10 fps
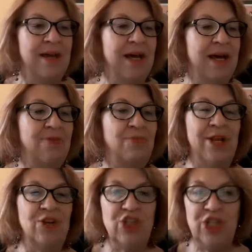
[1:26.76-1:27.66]

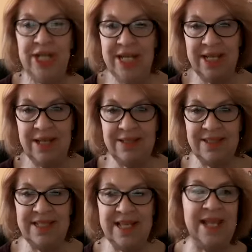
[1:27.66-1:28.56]
where she
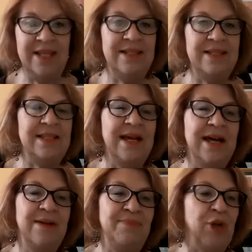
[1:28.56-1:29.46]
sends
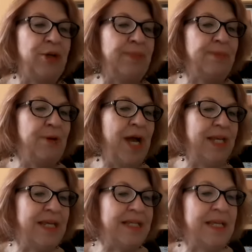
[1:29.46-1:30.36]
her
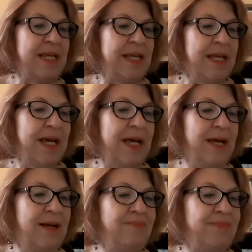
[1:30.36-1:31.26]
product.
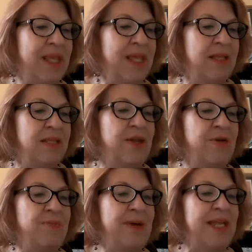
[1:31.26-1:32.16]

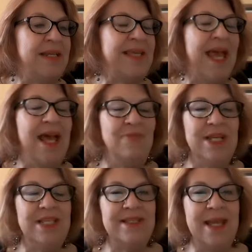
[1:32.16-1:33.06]
But can
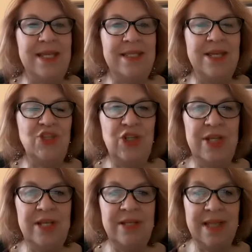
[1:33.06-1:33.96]
we say that
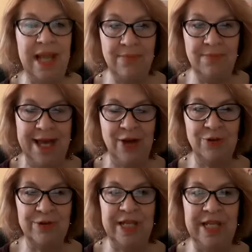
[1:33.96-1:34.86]
she's
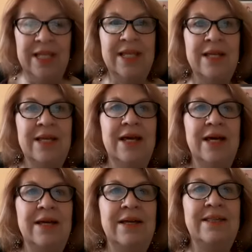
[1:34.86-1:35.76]
empowering?
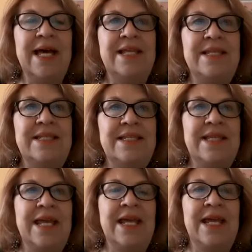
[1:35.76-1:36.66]
That is to
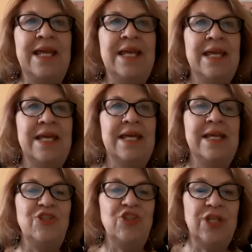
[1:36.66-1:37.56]
say,
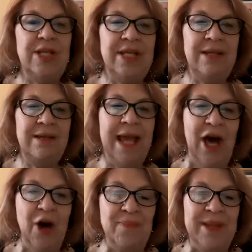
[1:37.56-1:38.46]
is she
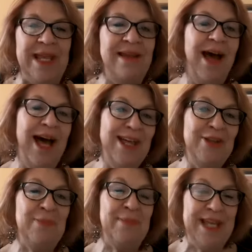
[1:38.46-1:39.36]
helping
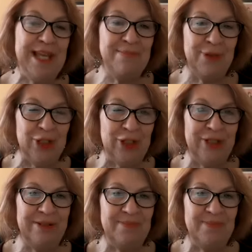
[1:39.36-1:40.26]
other
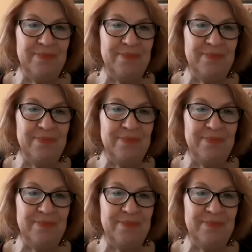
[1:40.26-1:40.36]
people